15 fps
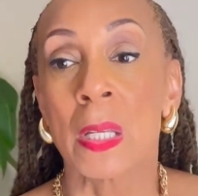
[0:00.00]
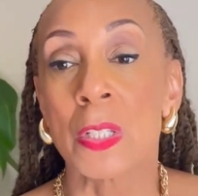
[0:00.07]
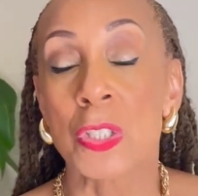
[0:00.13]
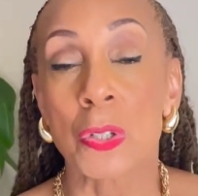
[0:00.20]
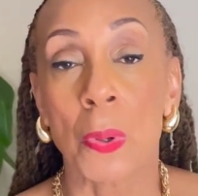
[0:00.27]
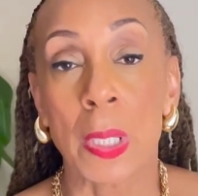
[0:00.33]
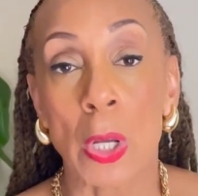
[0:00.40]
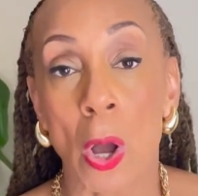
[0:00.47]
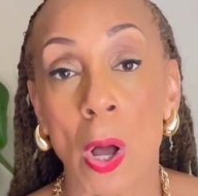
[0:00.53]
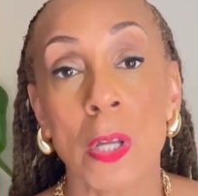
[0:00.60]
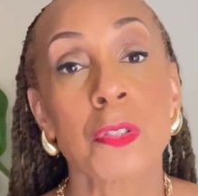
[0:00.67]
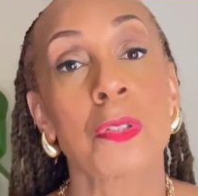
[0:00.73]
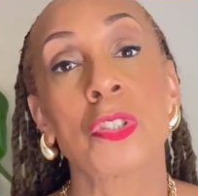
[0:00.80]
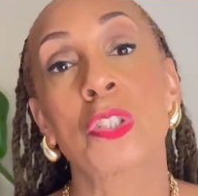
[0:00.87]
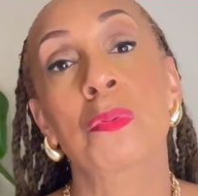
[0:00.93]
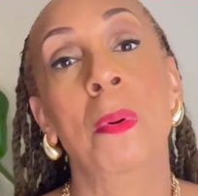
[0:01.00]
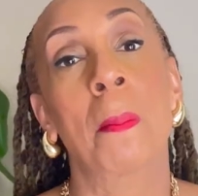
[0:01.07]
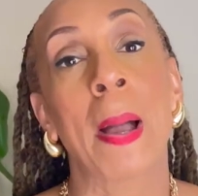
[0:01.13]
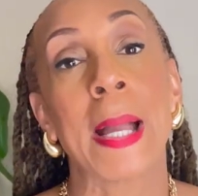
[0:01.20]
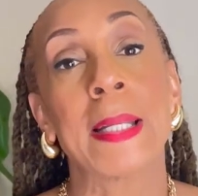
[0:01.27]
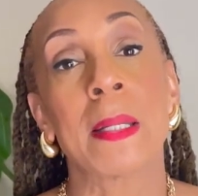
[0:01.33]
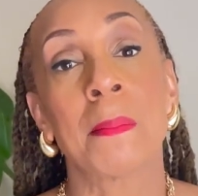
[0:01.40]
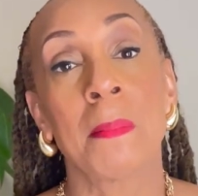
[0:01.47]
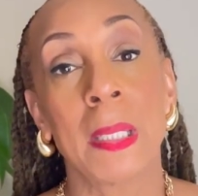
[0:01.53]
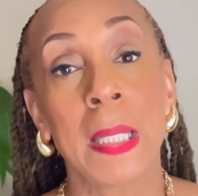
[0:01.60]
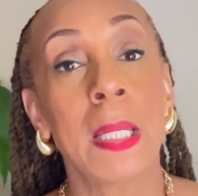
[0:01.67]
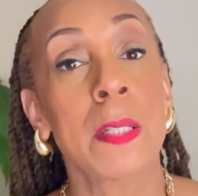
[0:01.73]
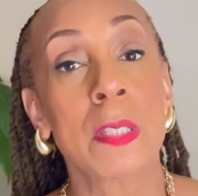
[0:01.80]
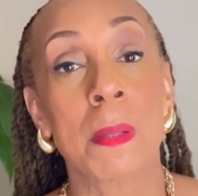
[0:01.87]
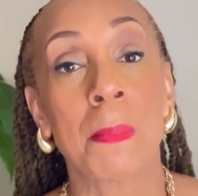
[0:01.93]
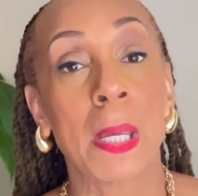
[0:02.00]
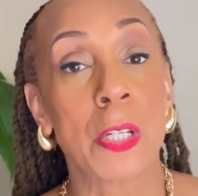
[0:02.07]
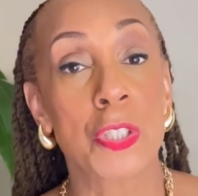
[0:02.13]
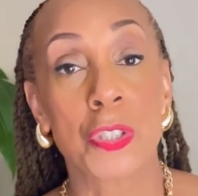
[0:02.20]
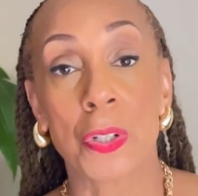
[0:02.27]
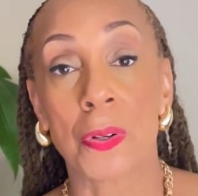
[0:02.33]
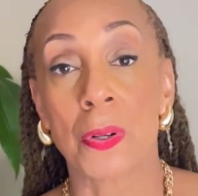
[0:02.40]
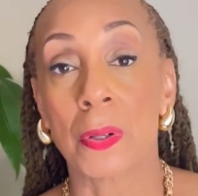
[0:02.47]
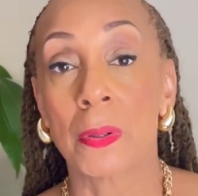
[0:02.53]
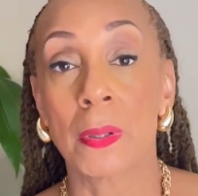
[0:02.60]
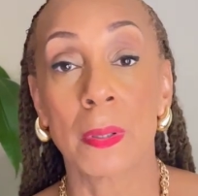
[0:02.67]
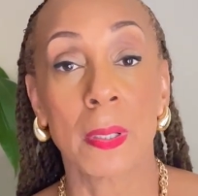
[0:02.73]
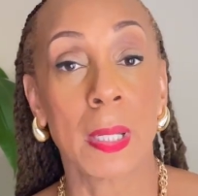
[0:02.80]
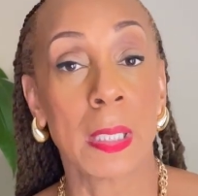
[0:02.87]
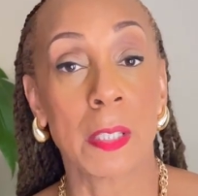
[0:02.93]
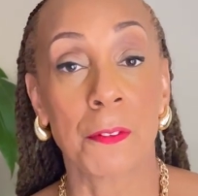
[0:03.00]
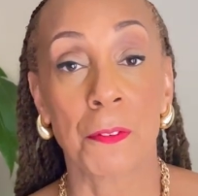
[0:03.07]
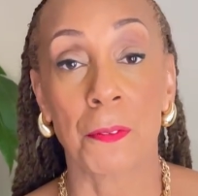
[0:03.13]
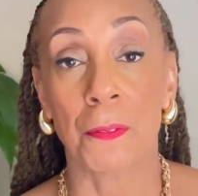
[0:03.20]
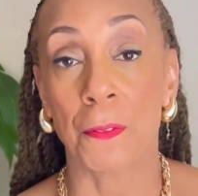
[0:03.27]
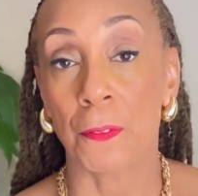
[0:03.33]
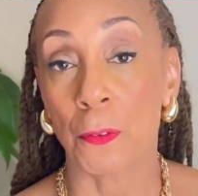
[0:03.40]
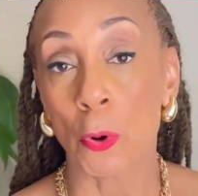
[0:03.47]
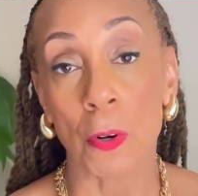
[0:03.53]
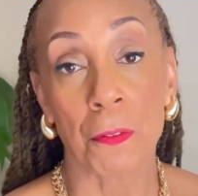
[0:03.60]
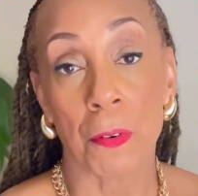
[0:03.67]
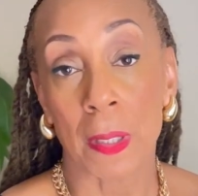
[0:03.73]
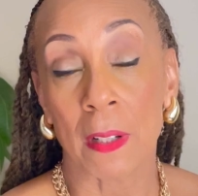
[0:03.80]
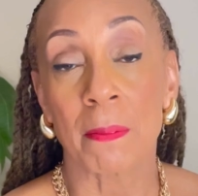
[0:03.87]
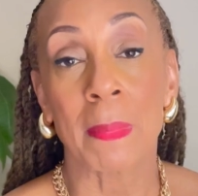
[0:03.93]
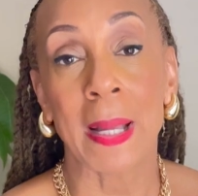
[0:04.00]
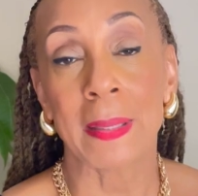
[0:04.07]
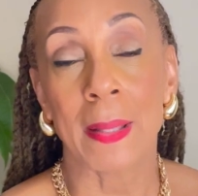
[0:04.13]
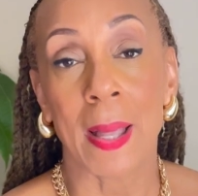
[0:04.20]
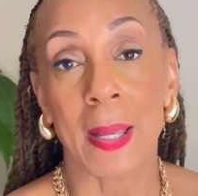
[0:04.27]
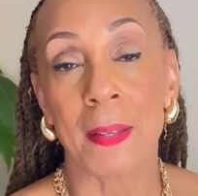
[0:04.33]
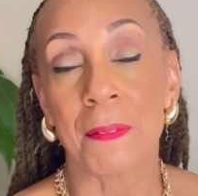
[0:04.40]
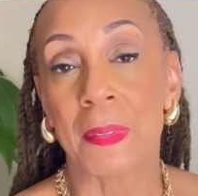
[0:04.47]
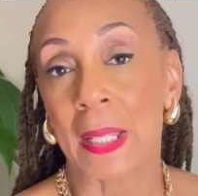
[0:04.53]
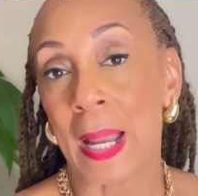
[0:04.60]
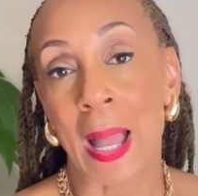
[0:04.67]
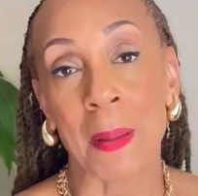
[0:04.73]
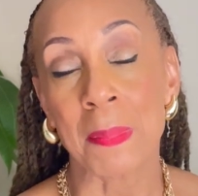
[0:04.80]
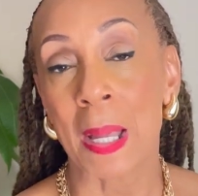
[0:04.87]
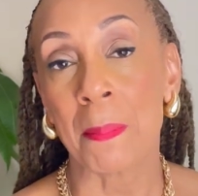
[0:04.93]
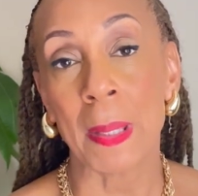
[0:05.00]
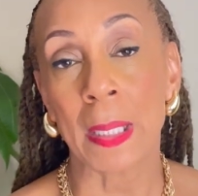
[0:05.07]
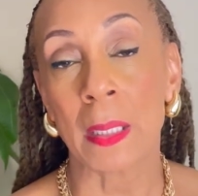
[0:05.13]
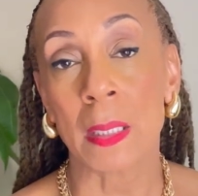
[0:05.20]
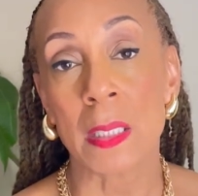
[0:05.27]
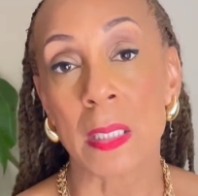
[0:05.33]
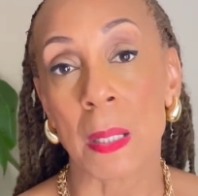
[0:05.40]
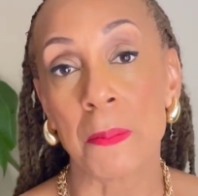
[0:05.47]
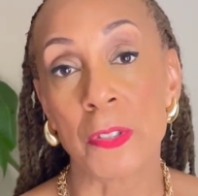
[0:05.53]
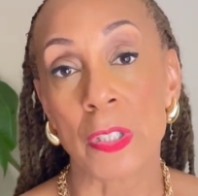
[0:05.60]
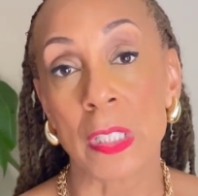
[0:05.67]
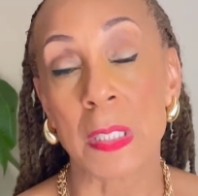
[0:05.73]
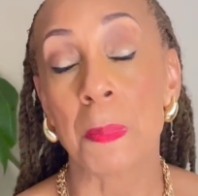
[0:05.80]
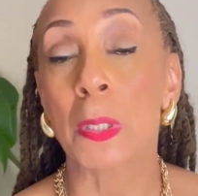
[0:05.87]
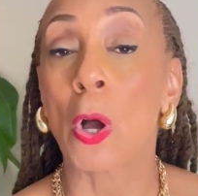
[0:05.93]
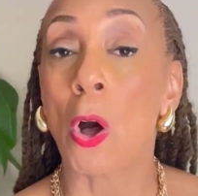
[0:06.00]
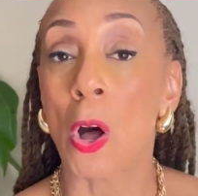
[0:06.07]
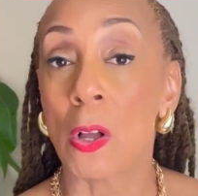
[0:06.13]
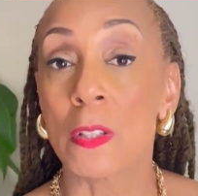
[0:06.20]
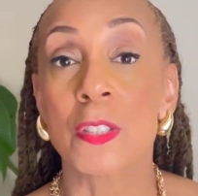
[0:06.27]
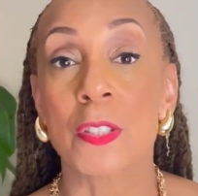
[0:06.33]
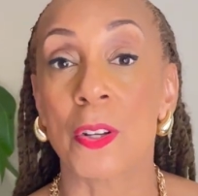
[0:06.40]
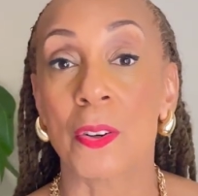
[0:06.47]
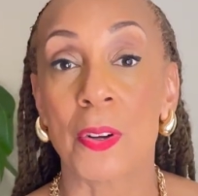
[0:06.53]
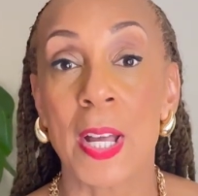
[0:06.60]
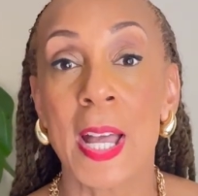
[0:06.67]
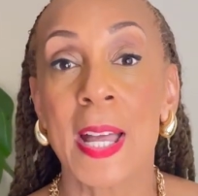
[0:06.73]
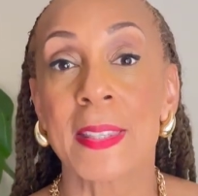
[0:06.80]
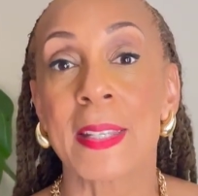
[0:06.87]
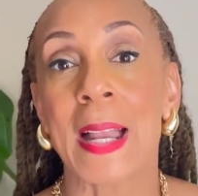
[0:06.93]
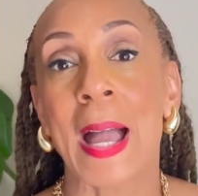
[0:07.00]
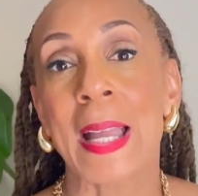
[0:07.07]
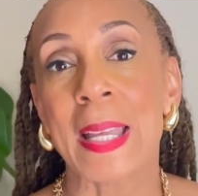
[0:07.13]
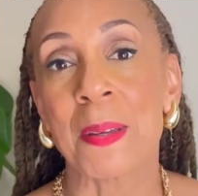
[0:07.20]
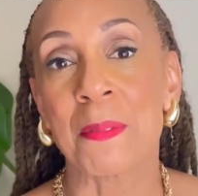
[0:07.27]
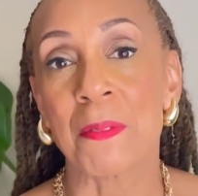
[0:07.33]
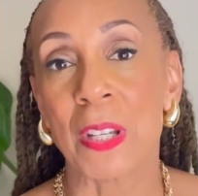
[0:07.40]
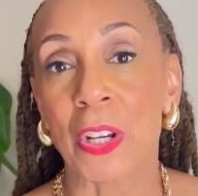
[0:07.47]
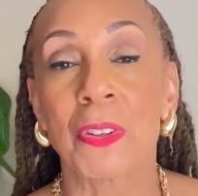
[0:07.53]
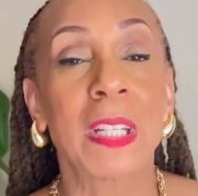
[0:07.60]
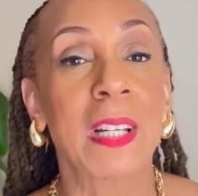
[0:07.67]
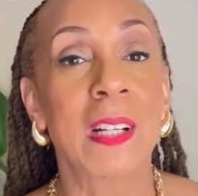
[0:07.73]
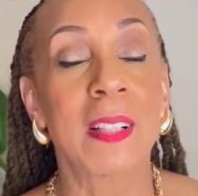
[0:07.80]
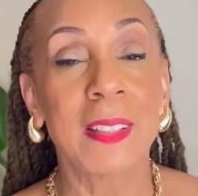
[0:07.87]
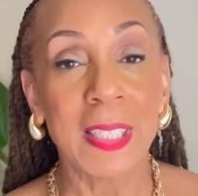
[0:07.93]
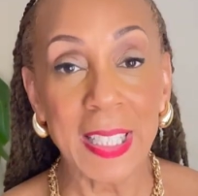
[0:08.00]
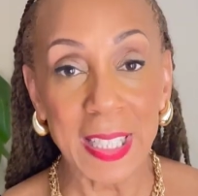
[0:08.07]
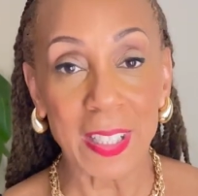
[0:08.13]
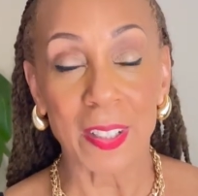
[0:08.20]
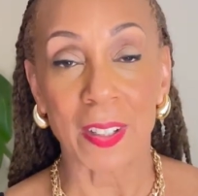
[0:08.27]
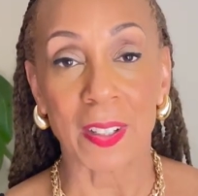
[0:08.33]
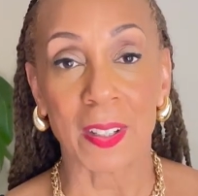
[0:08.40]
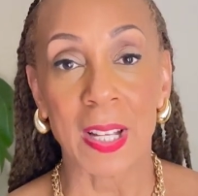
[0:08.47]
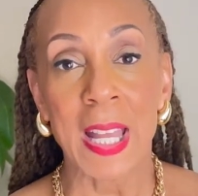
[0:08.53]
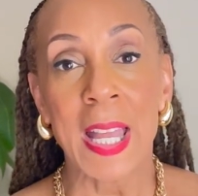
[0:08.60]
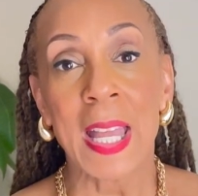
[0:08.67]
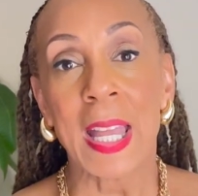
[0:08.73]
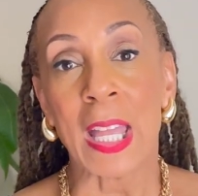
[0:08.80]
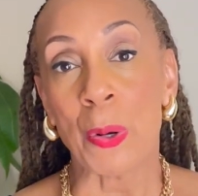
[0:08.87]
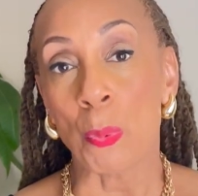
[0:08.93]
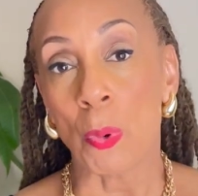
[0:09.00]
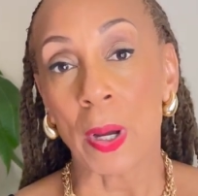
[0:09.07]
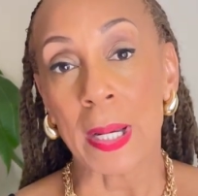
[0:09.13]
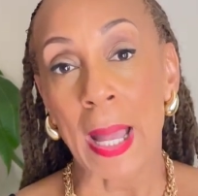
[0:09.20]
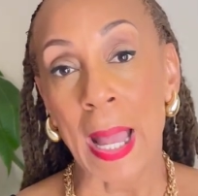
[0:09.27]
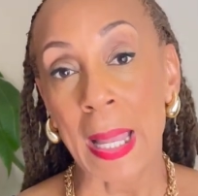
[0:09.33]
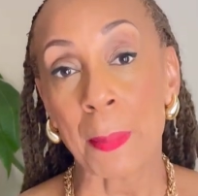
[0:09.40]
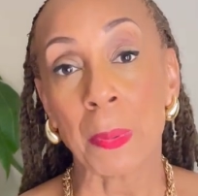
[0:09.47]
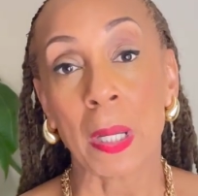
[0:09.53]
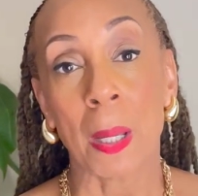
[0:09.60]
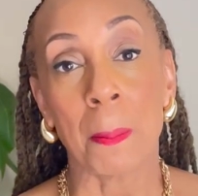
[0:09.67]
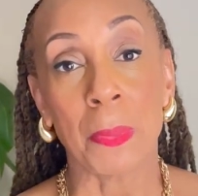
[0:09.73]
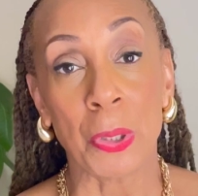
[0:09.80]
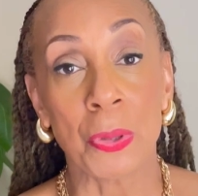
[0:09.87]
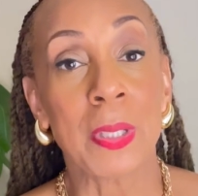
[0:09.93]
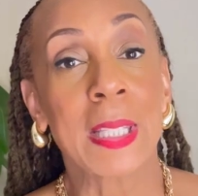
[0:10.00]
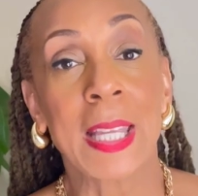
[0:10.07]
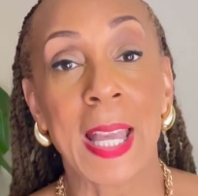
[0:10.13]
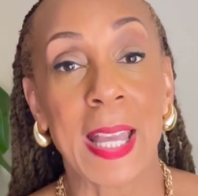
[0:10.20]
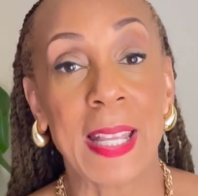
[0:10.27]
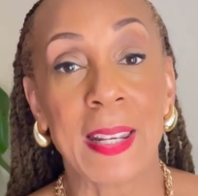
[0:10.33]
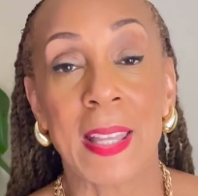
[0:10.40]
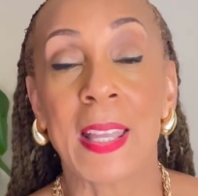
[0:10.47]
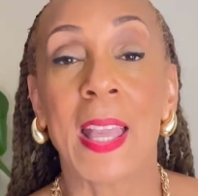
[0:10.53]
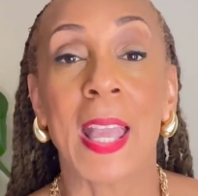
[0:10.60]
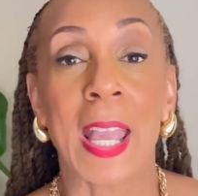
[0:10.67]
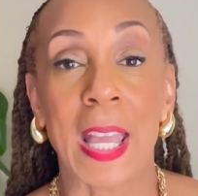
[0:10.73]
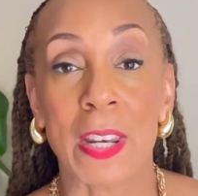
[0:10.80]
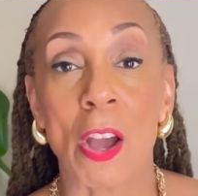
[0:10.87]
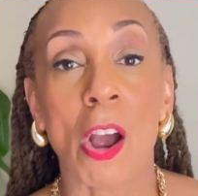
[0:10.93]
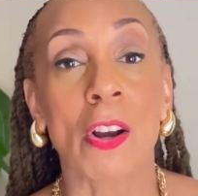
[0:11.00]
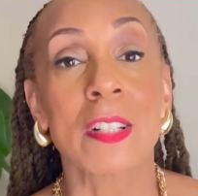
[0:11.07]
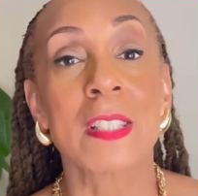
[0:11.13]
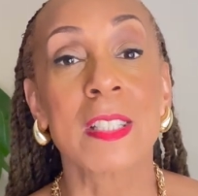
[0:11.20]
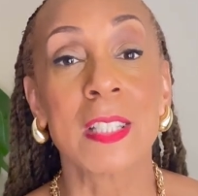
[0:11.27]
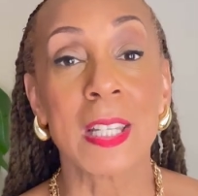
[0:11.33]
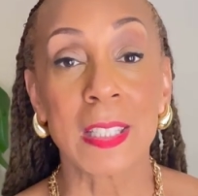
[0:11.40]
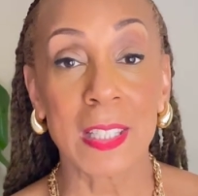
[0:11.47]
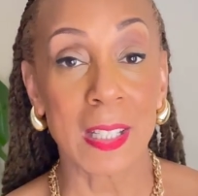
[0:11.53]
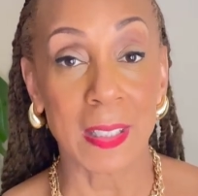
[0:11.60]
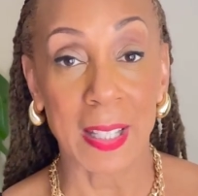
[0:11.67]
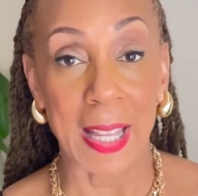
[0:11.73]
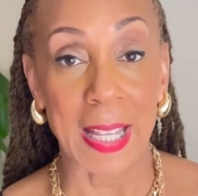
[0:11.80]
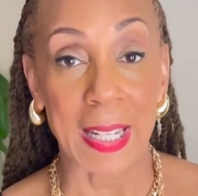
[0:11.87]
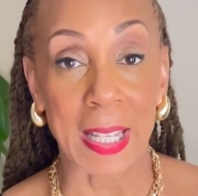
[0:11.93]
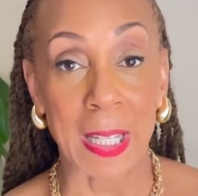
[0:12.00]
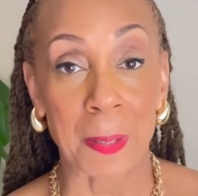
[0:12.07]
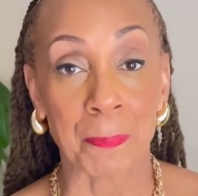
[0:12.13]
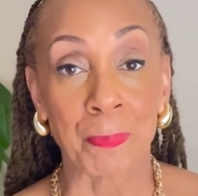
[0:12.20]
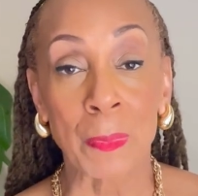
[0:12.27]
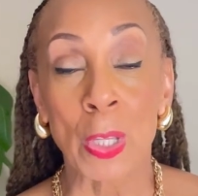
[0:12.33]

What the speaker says: So it also just reminded me to make sure in the forefront of my life that I'm not making assumptions, but also that I am very clear in what I am communicating and articulating